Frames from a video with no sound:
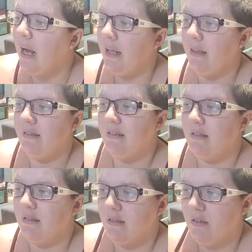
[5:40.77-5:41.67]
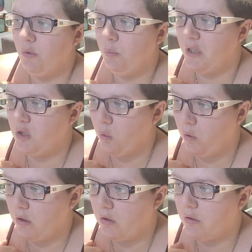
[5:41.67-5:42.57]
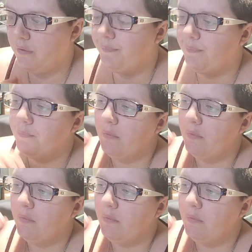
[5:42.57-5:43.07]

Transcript: and the Seasons of the Witch Oracle.